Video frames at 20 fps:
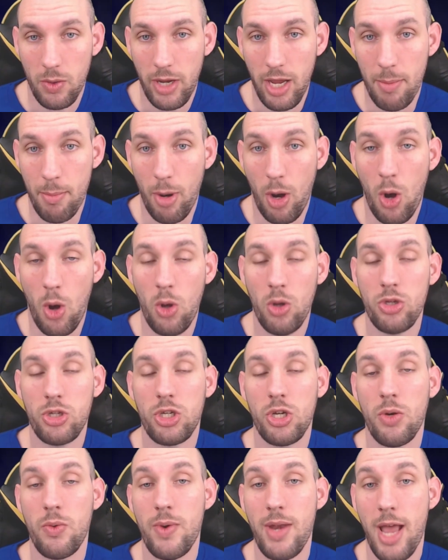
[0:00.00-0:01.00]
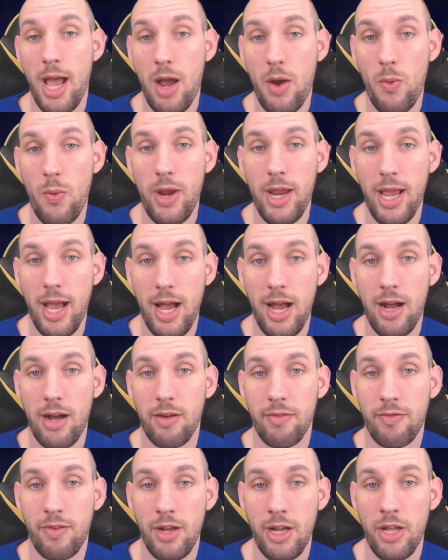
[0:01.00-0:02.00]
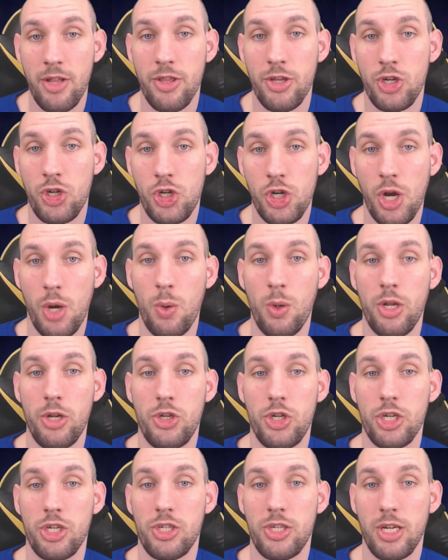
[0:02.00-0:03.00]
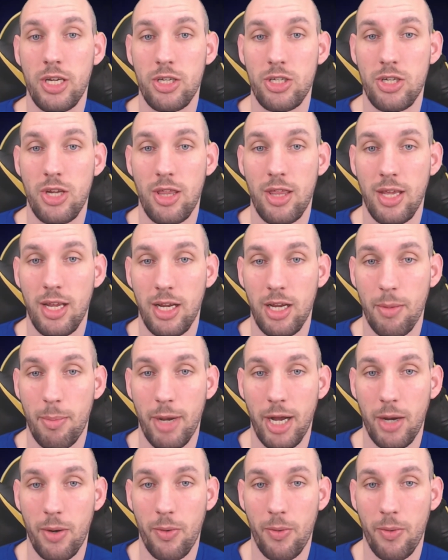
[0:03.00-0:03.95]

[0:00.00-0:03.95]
game, but also now we have the show logistics to think about.